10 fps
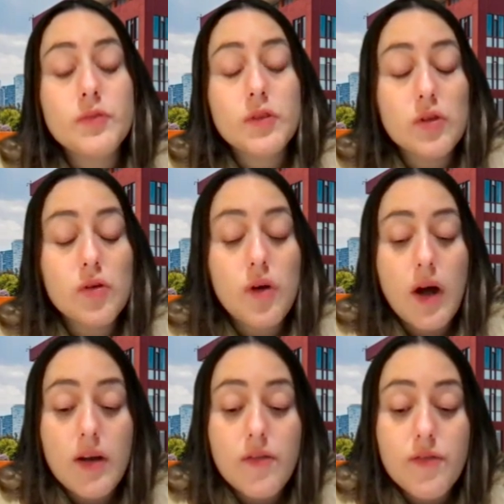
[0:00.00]
So
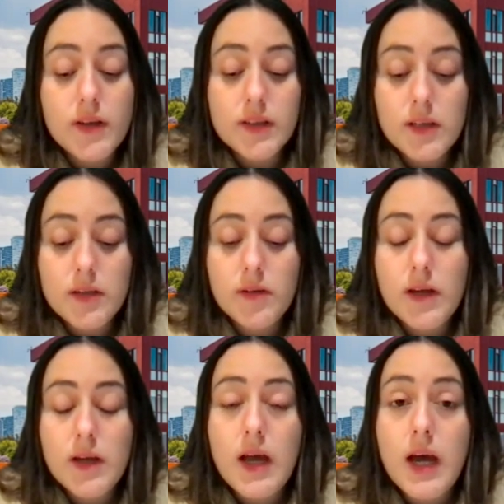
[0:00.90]
an effective
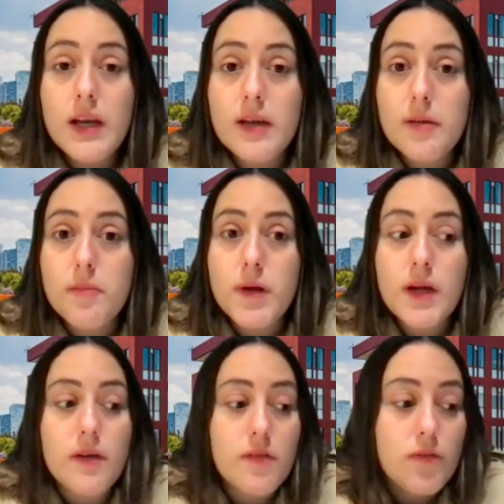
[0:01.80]
ad
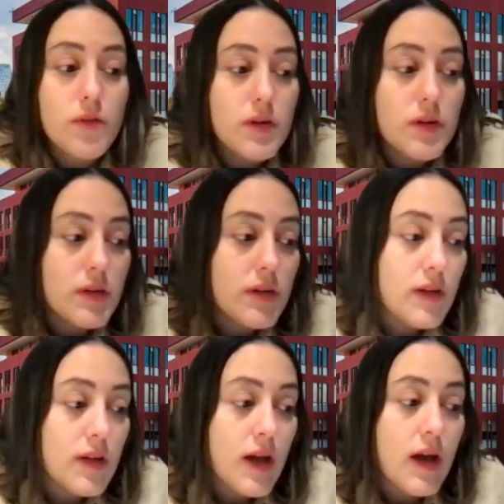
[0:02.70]
campaign with
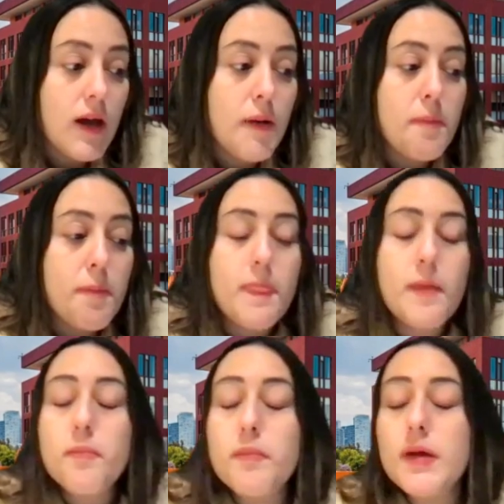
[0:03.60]
a
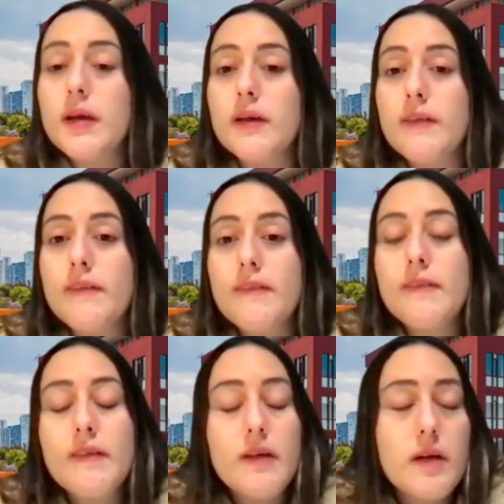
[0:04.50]
big
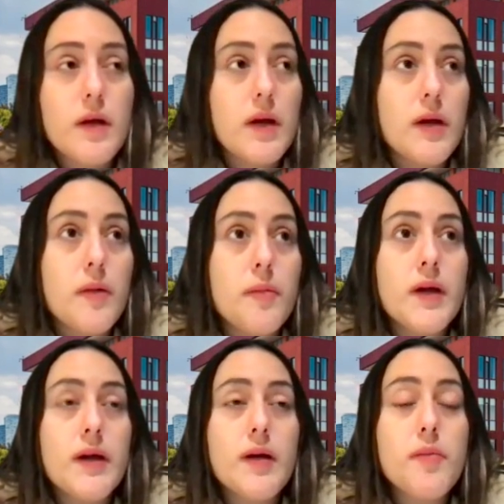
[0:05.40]

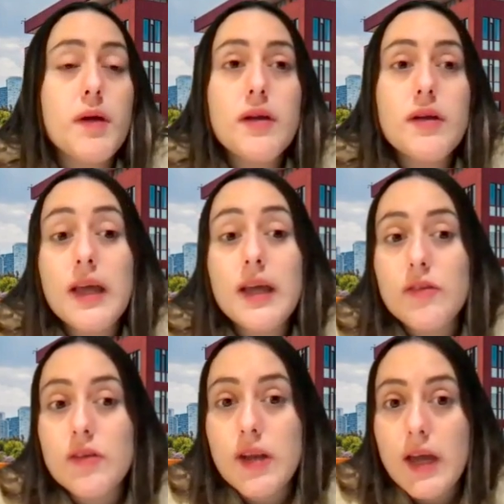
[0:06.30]
campaign like
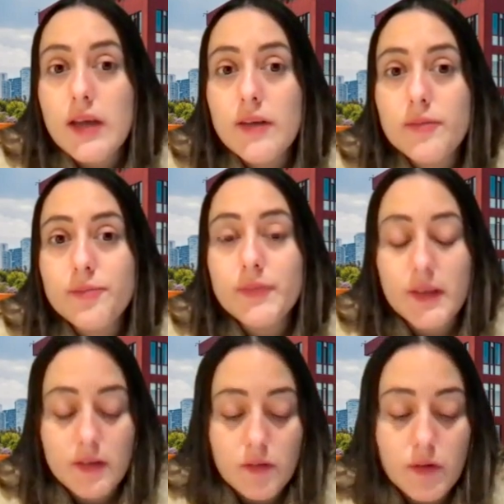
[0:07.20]
Nike,
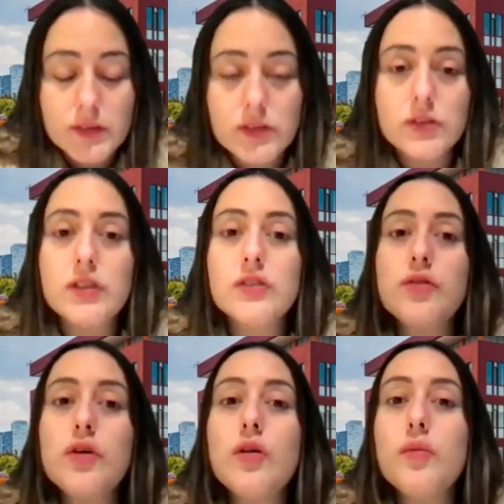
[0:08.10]
it was
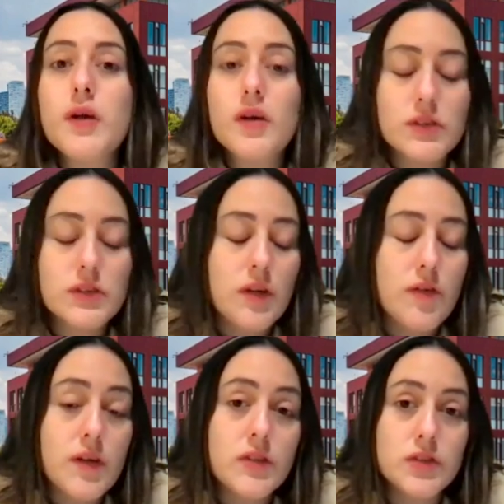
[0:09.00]
successful because of
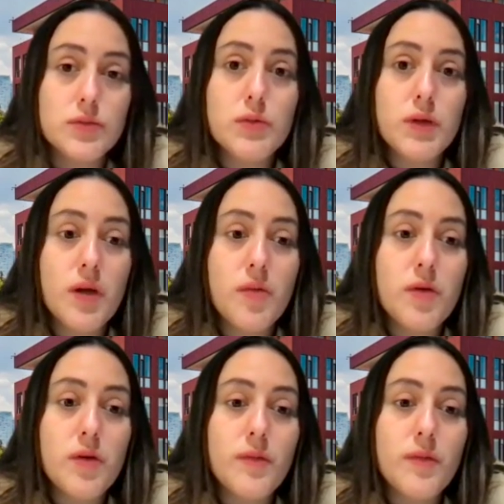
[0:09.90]
the consumer behavior.